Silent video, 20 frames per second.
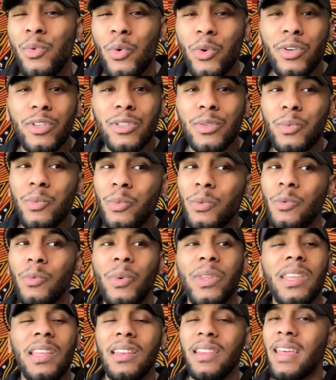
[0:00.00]
orders
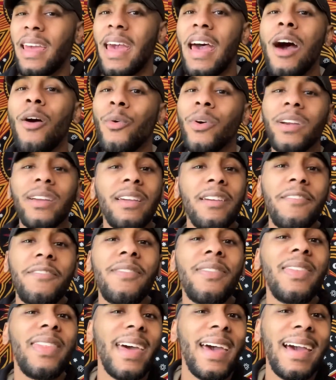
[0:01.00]
within the hour, if
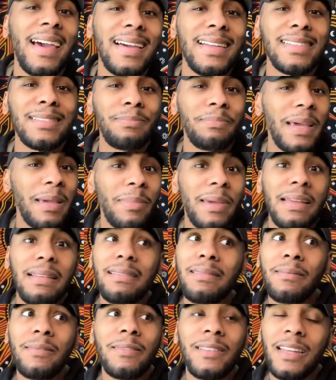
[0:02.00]
that,
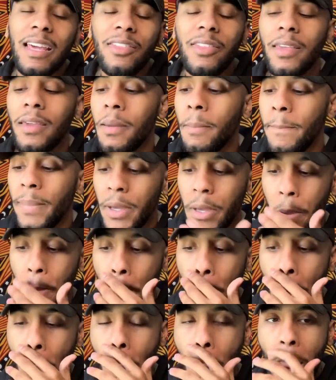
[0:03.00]
maybe nothing.
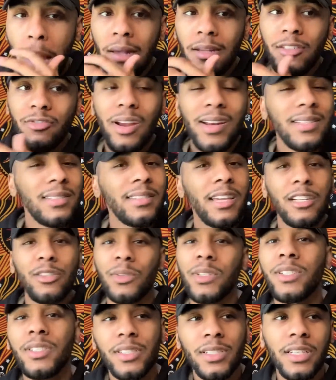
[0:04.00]
But try to
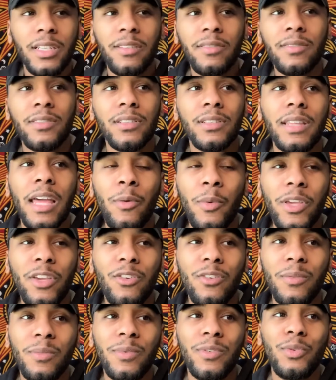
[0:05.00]
schedule a shift. That way
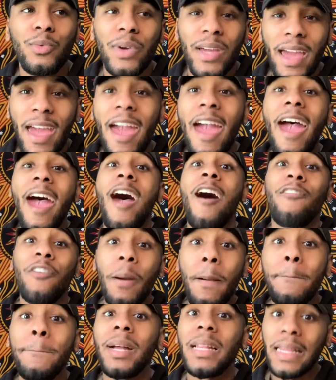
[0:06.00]
you could have
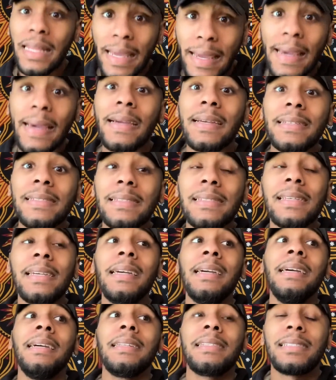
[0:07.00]
a planned
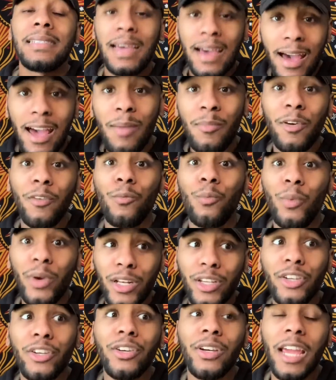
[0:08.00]
time of
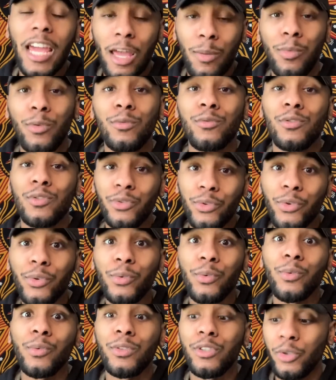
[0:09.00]
when you're able
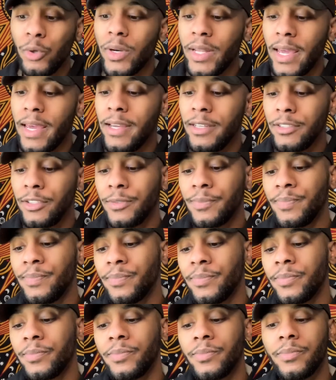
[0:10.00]
to DoorDash.
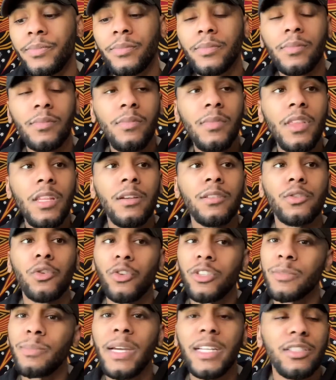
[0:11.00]
So
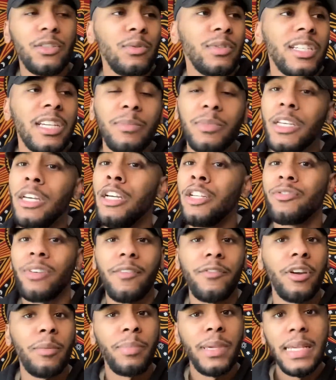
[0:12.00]
those are my 2 tips:
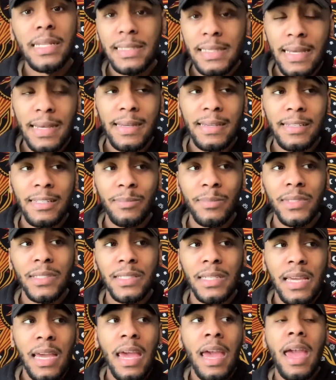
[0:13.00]
drive during peak times,
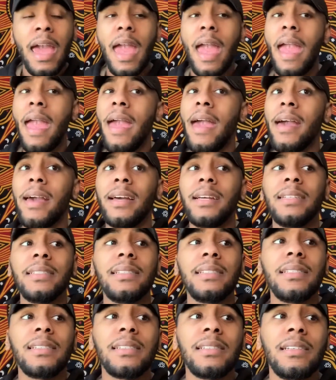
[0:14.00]

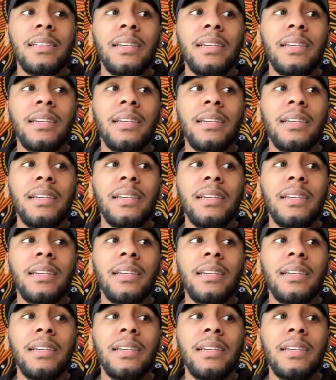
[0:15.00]
and